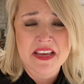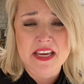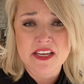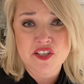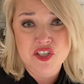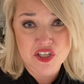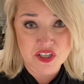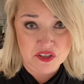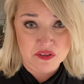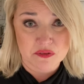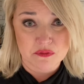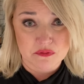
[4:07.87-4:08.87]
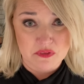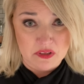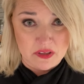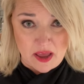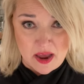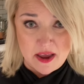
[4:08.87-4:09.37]
into your
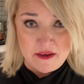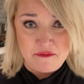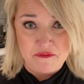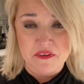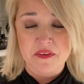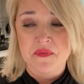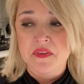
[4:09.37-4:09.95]
life